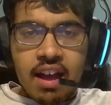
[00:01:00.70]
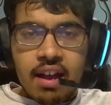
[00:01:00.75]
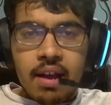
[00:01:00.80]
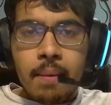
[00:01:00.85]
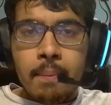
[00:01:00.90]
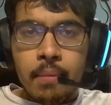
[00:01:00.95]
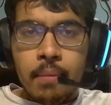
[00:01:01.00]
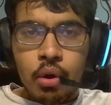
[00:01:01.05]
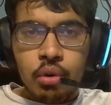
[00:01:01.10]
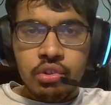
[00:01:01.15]
uh,
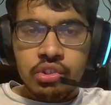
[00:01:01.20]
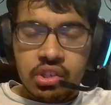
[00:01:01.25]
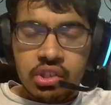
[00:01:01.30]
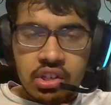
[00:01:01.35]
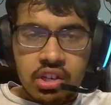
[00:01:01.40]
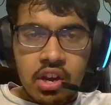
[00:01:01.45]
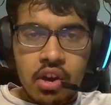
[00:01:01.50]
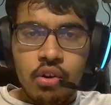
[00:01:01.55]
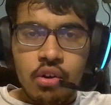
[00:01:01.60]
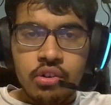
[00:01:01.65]
most of
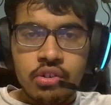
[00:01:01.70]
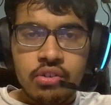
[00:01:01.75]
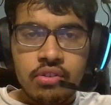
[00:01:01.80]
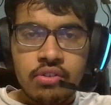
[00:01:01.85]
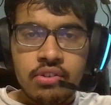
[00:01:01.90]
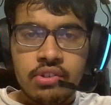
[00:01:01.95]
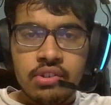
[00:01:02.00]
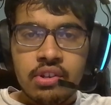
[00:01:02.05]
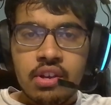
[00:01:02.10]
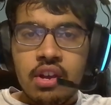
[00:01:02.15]
the
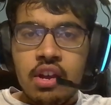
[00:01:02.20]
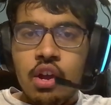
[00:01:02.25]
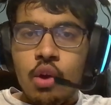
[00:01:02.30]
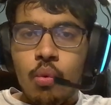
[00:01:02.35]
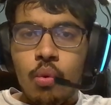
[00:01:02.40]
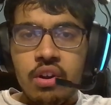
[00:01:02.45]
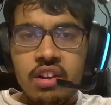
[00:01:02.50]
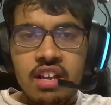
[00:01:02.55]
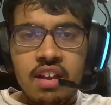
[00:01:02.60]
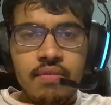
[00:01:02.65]
characters
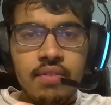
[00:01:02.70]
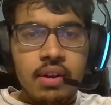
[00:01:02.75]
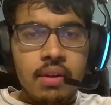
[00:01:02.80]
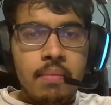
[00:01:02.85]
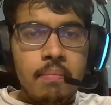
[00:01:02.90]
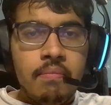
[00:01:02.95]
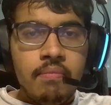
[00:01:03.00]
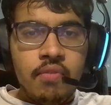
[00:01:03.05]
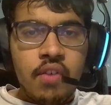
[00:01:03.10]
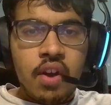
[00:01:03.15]
were
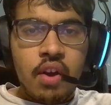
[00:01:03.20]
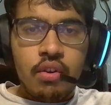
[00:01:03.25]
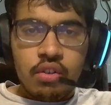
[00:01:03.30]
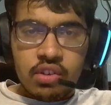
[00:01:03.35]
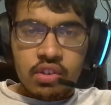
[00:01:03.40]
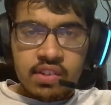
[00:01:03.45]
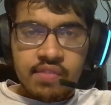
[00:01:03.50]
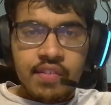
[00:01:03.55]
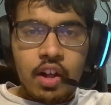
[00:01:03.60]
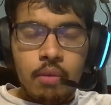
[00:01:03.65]
given very
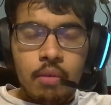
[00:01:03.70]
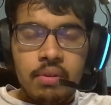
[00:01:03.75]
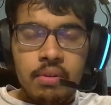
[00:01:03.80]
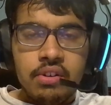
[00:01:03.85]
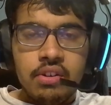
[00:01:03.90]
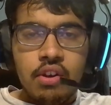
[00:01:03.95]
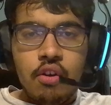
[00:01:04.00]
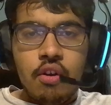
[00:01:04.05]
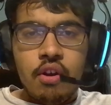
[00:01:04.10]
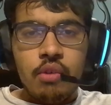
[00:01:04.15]
good development
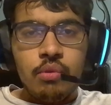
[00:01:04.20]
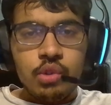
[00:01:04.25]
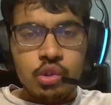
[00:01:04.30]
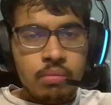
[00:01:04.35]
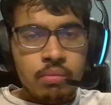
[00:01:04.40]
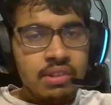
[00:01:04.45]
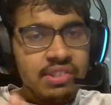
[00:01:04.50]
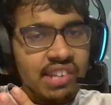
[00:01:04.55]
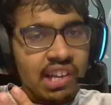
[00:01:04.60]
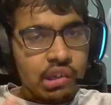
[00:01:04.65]
here, and it was
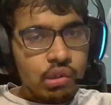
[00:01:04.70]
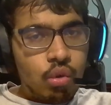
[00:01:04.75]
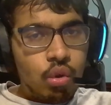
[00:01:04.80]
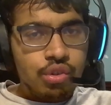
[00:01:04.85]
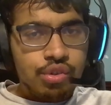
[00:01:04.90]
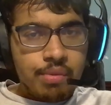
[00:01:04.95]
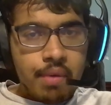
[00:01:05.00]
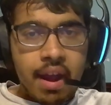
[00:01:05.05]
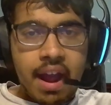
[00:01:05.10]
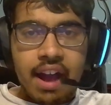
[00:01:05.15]
almost like Total
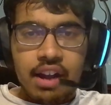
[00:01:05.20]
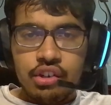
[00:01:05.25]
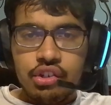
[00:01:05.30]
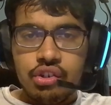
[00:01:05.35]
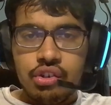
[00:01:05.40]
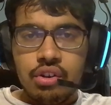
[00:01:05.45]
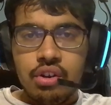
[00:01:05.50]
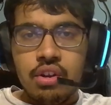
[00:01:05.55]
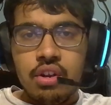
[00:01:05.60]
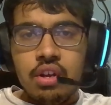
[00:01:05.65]
Drama
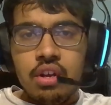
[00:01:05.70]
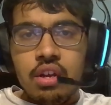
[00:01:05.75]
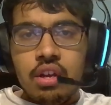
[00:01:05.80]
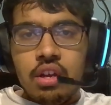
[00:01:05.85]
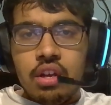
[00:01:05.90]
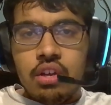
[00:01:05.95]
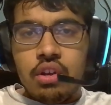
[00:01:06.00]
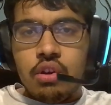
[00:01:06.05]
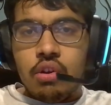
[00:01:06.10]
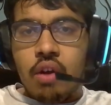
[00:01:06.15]
Action.
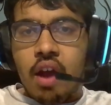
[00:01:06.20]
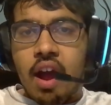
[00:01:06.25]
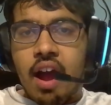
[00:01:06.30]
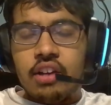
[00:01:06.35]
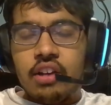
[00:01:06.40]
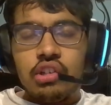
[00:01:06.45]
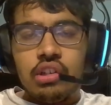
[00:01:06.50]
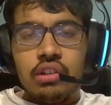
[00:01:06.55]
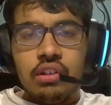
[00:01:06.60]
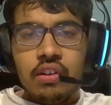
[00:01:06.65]
You know,
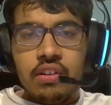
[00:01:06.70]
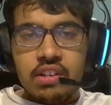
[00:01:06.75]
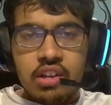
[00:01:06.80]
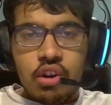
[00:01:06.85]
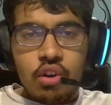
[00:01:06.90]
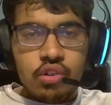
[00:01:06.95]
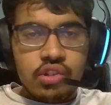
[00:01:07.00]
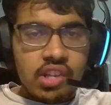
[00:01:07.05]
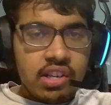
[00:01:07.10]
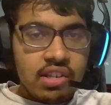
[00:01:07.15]
action, a lot of
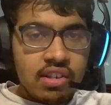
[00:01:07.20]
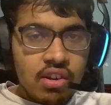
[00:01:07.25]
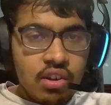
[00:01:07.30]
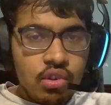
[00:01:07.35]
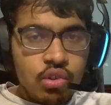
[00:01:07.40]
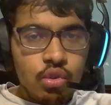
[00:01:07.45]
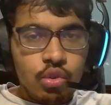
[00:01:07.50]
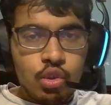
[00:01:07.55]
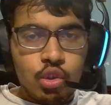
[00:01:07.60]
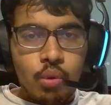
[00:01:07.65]
characters that didn't
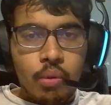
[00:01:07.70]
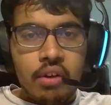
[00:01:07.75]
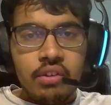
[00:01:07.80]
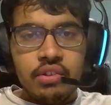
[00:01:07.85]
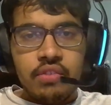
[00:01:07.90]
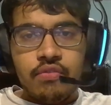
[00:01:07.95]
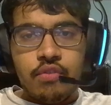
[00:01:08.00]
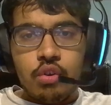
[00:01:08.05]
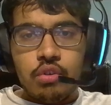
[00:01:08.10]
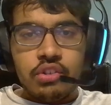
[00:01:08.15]
do so well
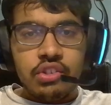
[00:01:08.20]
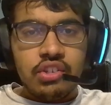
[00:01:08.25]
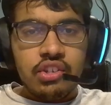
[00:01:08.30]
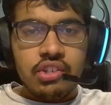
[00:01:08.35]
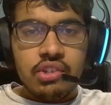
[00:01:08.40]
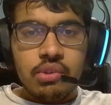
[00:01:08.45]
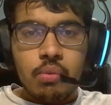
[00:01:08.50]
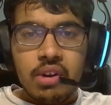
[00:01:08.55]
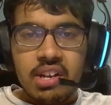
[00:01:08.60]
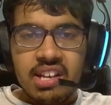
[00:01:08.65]
the first
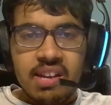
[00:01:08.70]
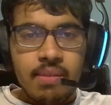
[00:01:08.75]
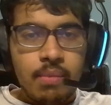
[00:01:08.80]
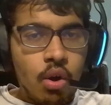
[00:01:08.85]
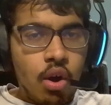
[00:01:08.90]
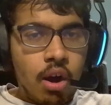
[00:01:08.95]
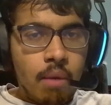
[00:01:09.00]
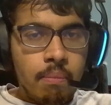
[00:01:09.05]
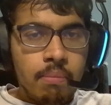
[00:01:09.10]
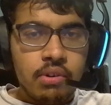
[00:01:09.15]
season were given
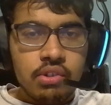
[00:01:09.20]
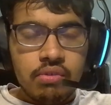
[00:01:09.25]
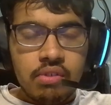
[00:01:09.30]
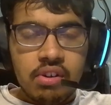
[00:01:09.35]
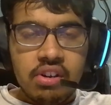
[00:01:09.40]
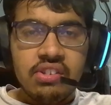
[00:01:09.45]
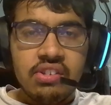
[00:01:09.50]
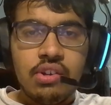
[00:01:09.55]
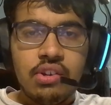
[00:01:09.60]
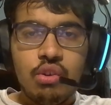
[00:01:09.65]

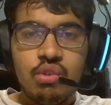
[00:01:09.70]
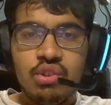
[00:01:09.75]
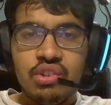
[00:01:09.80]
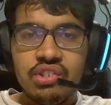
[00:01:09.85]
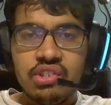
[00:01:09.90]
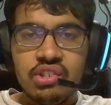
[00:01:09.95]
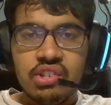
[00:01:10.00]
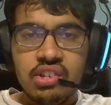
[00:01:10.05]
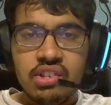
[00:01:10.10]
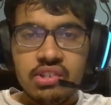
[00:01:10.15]
opportunities here
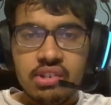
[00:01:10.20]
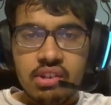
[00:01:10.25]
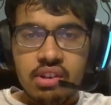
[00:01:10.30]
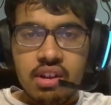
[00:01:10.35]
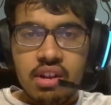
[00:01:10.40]
this season.